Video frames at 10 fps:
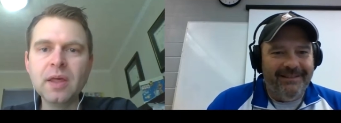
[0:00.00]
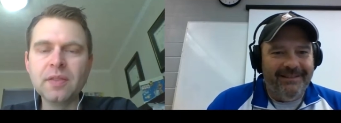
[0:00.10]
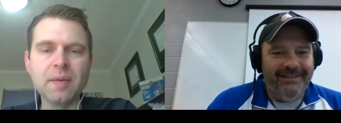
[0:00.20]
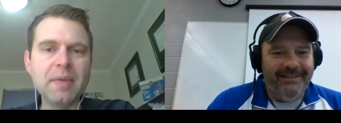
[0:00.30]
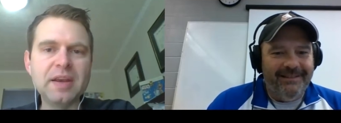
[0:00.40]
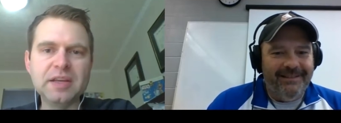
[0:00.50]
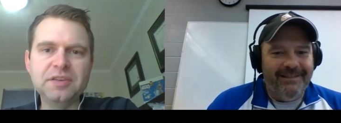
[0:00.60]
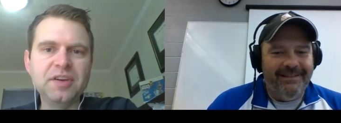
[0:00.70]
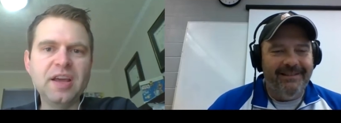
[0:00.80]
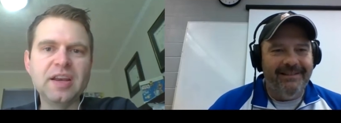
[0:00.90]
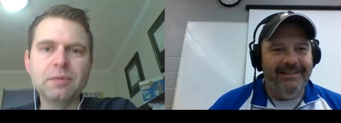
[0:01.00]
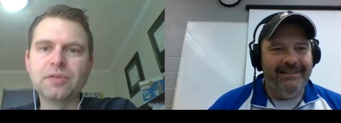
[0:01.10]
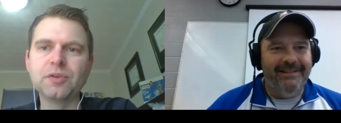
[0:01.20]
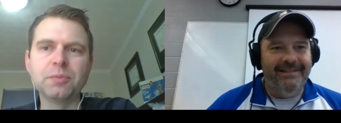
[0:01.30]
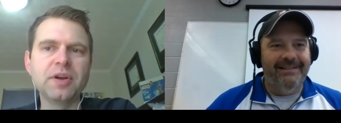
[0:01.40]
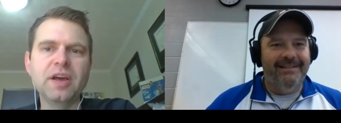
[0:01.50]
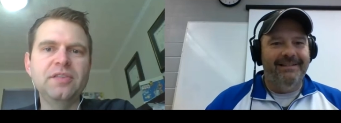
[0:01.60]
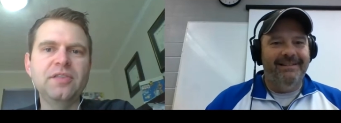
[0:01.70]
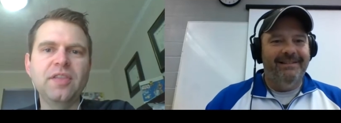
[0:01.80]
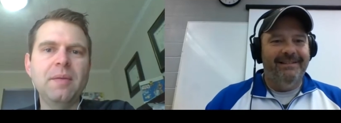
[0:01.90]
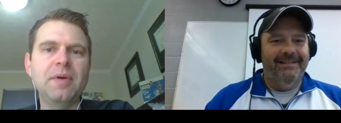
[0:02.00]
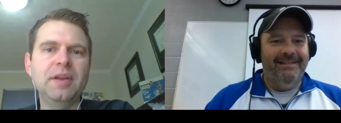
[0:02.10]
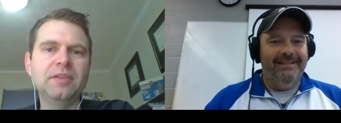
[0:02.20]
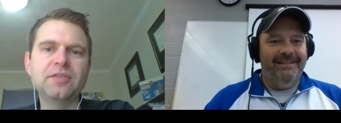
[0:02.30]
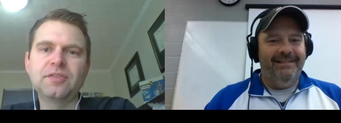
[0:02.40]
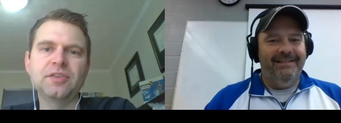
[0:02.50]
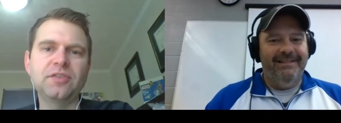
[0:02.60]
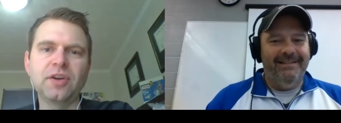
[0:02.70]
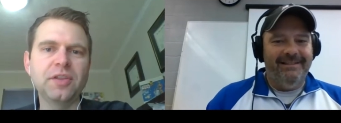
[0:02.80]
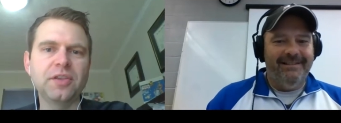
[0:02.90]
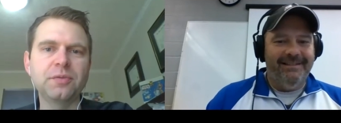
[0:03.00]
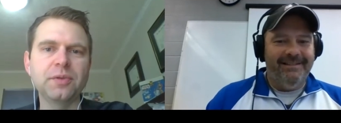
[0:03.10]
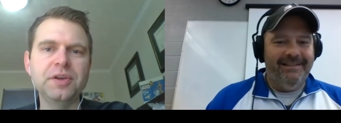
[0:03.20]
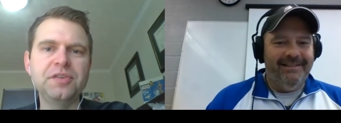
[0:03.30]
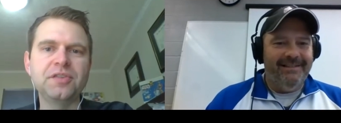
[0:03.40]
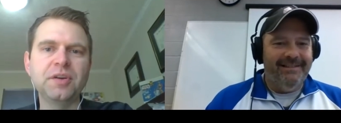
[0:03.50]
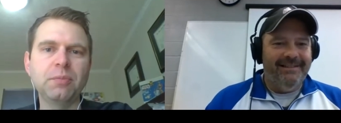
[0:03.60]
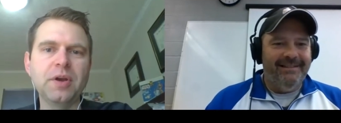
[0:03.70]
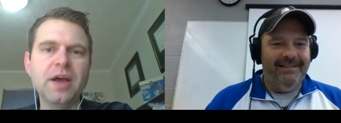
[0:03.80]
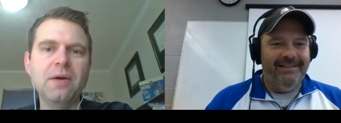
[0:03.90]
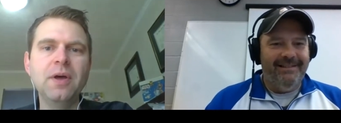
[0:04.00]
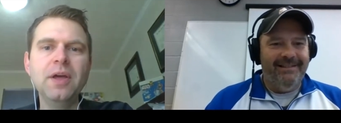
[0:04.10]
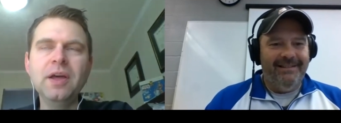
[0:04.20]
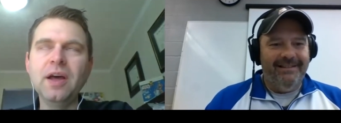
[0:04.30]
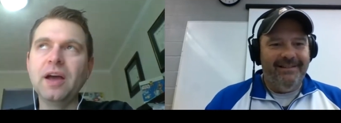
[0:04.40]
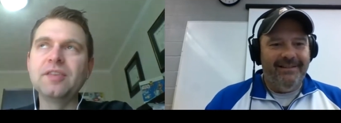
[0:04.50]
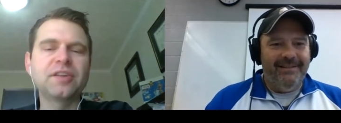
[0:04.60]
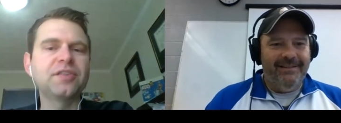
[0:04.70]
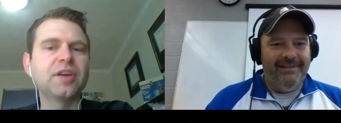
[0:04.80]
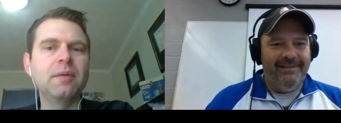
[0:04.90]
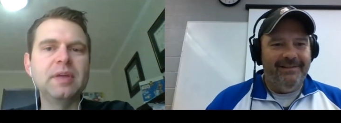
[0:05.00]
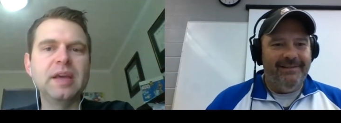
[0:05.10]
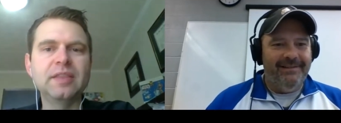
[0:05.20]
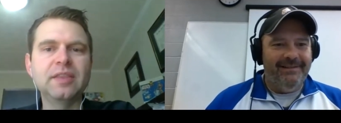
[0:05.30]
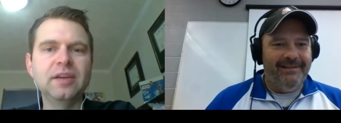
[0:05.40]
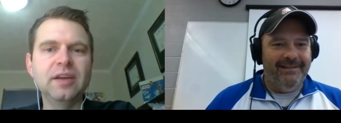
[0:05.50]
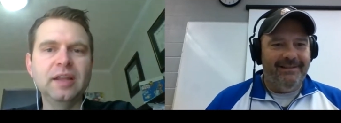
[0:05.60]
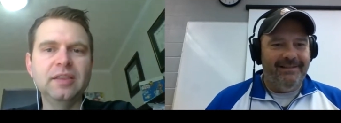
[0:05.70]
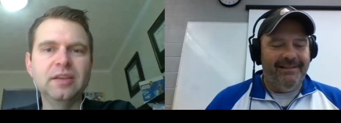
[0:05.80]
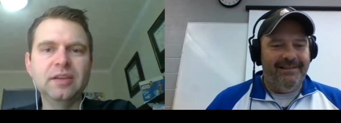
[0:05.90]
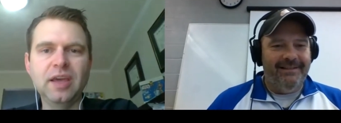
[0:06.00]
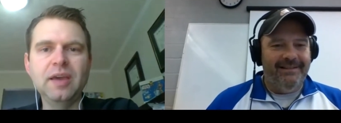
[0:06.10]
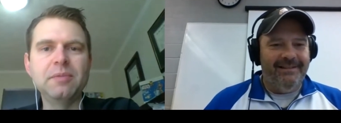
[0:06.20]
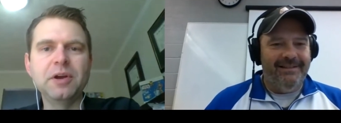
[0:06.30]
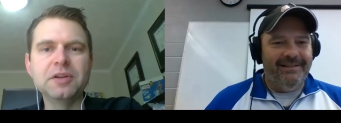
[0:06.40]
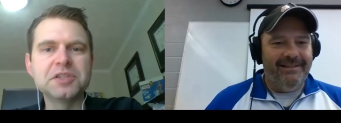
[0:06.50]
Speaker 1: they met EJ, and he was super nice to them, and it's just started this relationship where now uh, he's actually going to be at the at the game here on